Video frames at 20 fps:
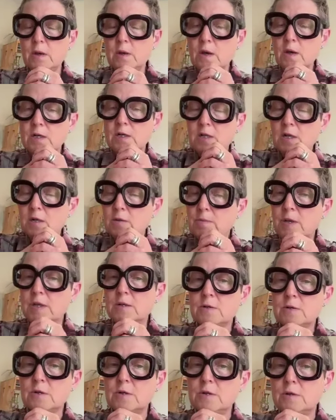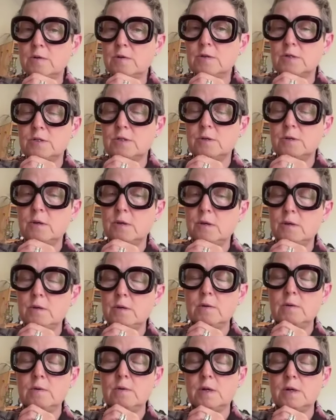guys, let me introduce to
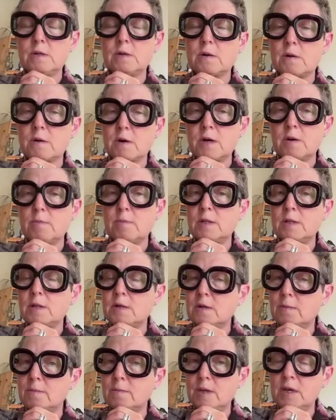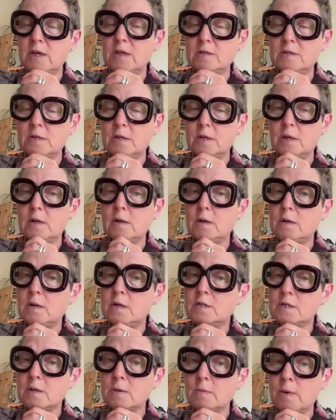you incredible and amazing
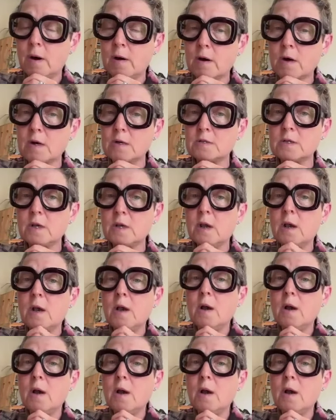Lisa Barnes,